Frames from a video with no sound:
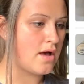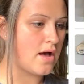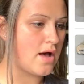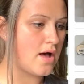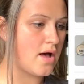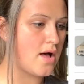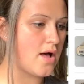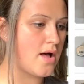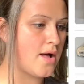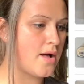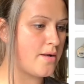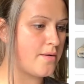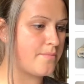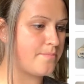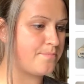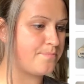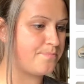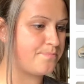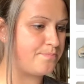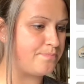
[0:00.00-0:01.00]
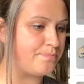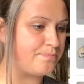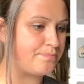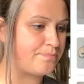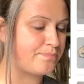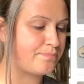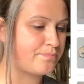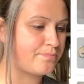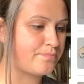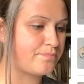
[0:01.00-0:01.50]
Um,
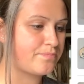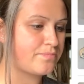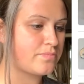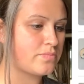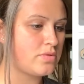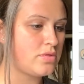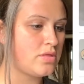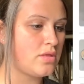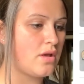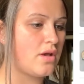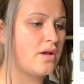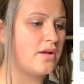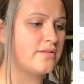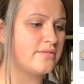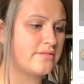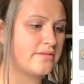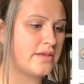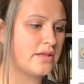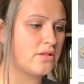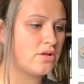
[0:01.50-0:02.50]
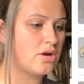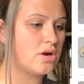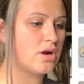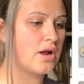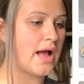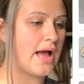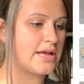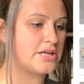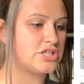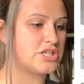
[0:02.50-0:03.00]
concealer,
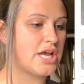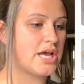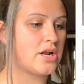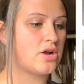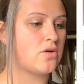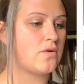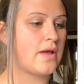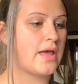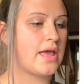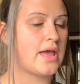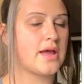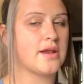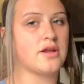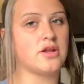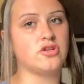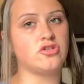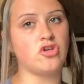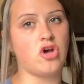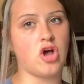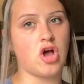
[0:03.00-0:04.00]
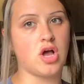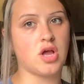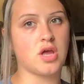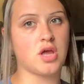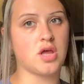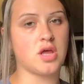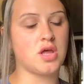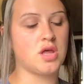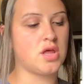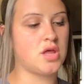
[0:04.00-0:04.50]
eyeshadow, and a dog
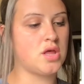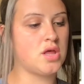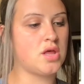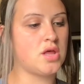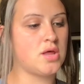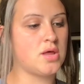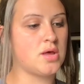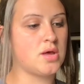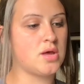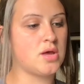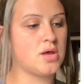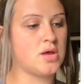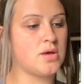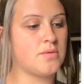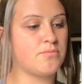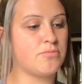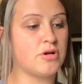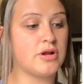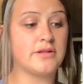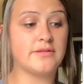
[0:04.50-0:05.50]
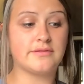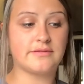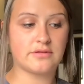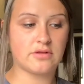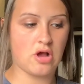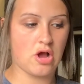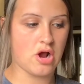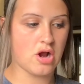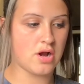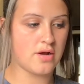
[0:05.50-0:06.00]
print
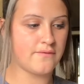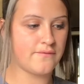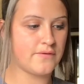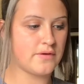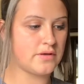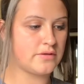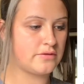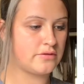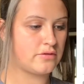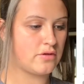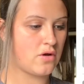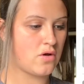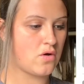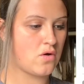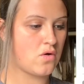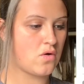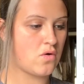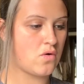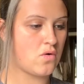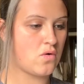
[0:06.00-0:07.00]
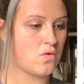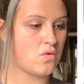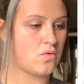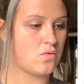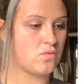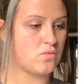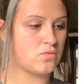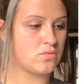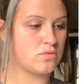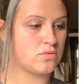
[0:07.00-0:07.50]
scarf.
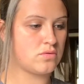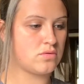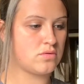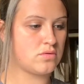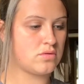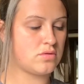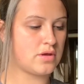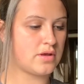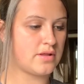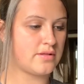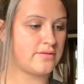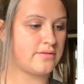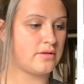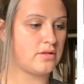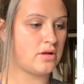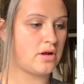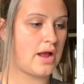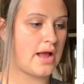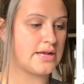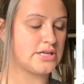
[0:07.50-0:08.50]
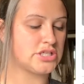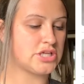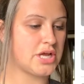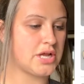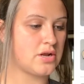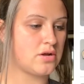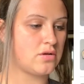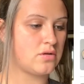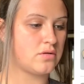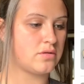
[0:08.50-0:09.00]
So the concealer,
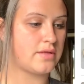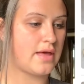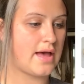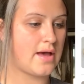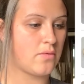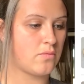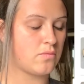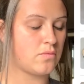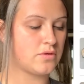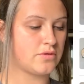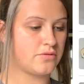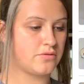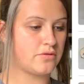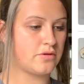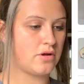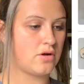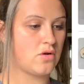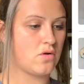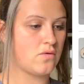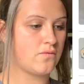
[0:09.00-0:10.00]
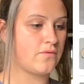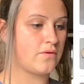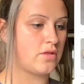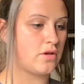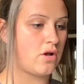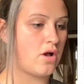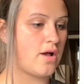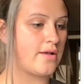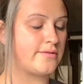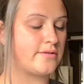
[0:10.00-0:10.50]
eyeshadow, that was zero for the
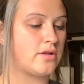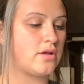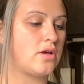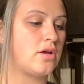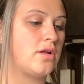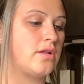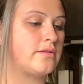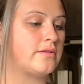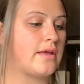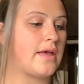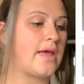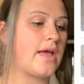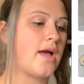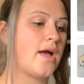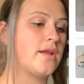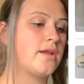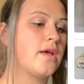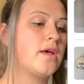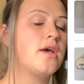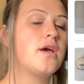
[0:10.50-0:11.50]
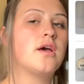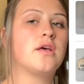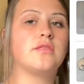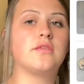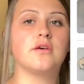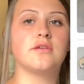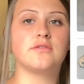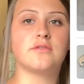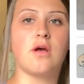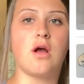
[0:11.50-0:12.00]
cost of goods, and
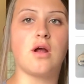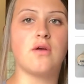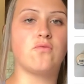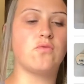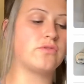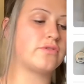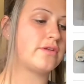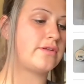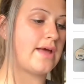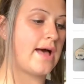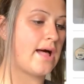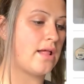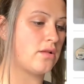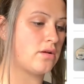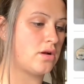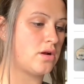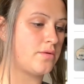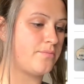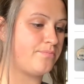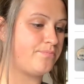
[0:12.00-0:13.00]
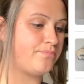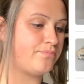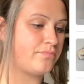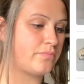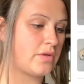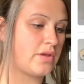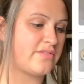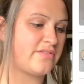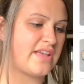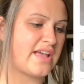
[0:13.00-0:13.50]
the scarf was a dollar
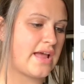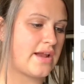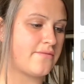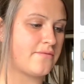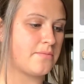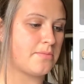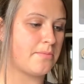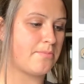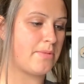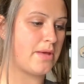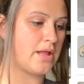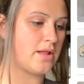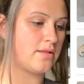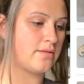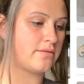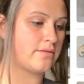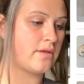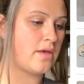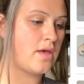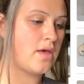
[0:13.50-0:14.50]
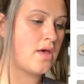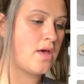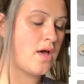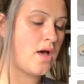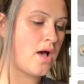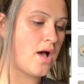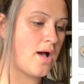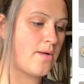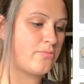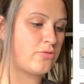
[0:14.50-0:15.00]
because I got it from the bins.
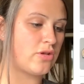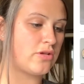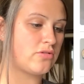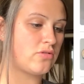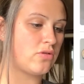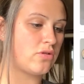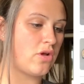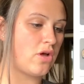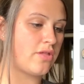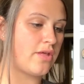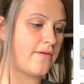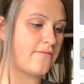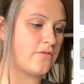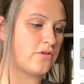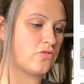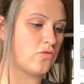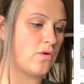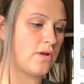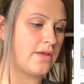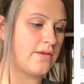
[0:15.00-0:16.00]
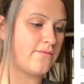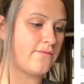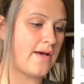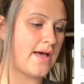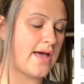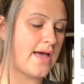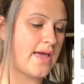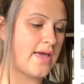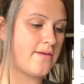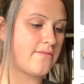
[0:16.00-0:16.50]
Um, so I sold all that for
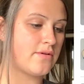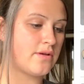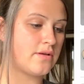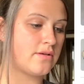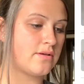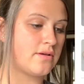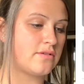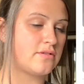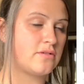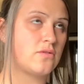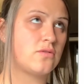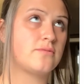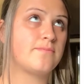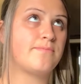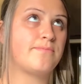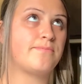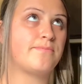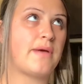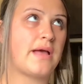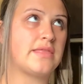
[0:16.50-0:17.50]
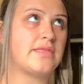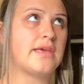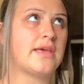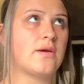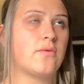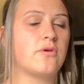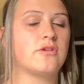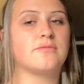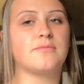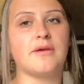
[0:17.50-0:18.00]
twenty-five dollars because it was, I think
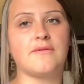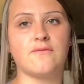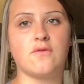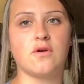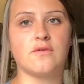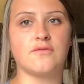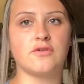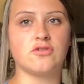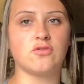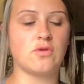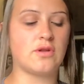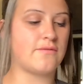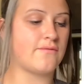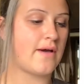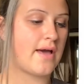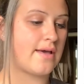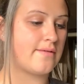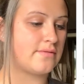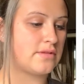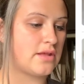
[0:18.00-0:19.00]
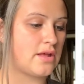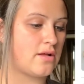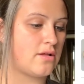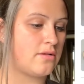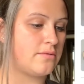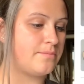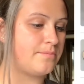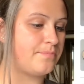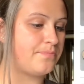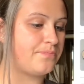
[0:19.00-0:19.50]
it was my four for twenty-five sale.